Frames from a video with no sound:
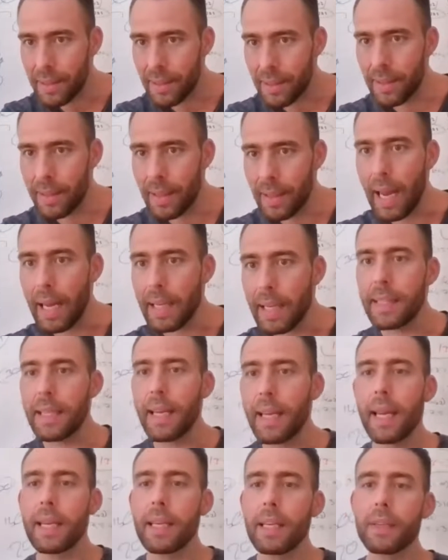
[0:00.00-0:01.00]
it. At the
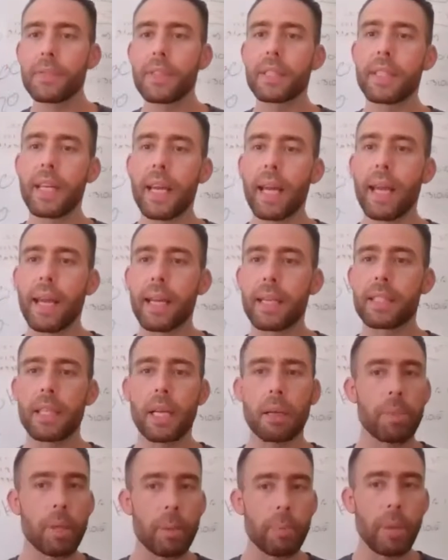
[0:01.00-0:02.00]
end of the day,
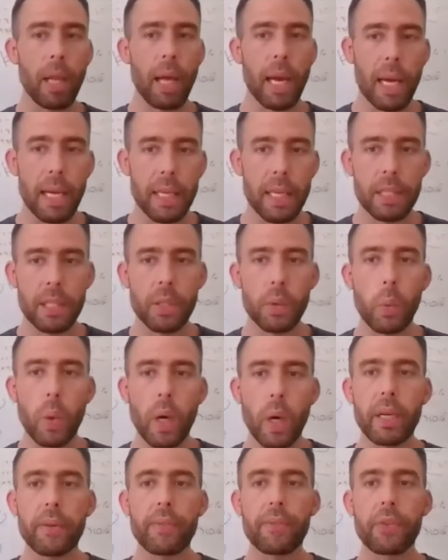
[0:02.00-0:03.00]
some people ask,
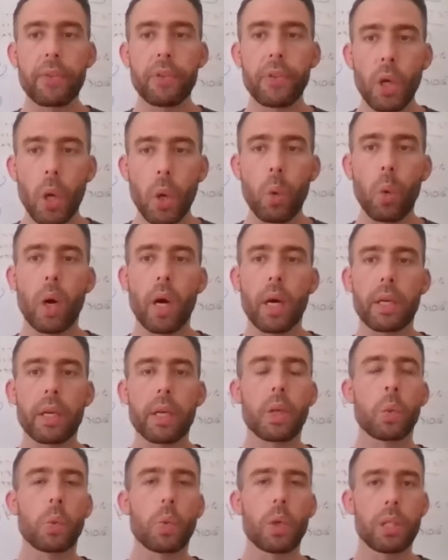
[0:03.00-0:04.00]
what if no one
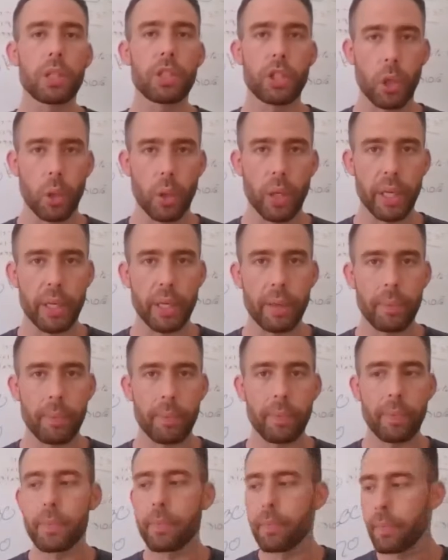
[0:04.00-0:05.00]
will join?
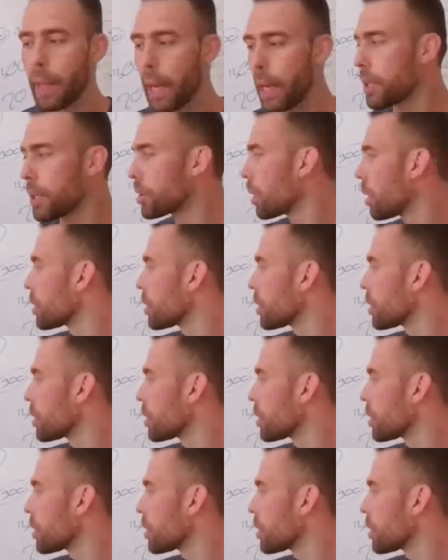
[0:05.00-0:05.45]
That is